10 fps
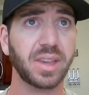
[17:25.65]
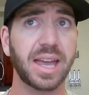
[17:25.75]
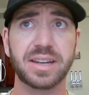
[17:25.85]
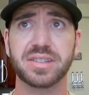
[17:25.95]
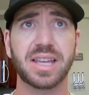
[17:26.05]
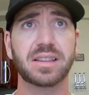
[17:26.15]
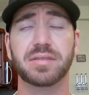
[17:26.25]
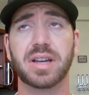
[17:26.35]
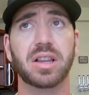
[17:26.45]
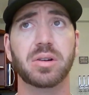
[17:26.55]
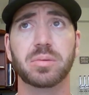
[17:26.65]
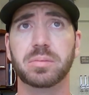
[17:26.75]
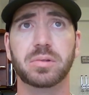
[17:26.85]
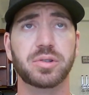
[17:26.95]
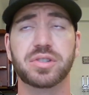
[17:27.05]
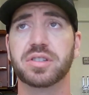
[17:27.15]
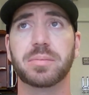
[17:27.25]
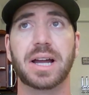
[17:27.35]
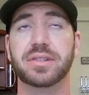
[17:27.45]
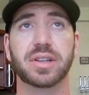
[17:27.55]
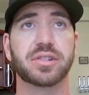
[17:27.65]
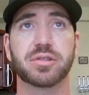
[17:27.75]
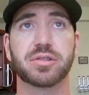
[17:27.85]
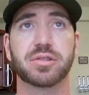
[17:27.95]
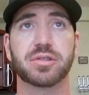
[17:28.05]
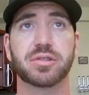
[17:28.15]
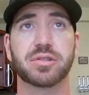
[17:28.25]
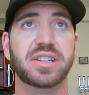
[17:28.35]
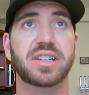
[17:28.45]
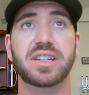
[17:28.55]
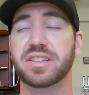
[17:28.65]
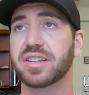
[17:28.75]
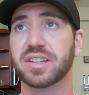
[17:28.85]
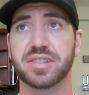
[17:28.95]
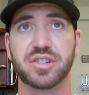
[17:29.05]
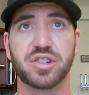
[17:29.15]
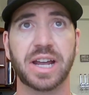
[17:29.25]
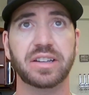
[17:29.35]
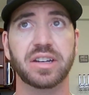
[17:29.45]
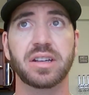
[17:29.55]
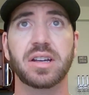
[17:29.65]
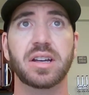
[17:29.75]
And instead, Lovullo loses his mind. He's like screaming at JT. He gets ejected.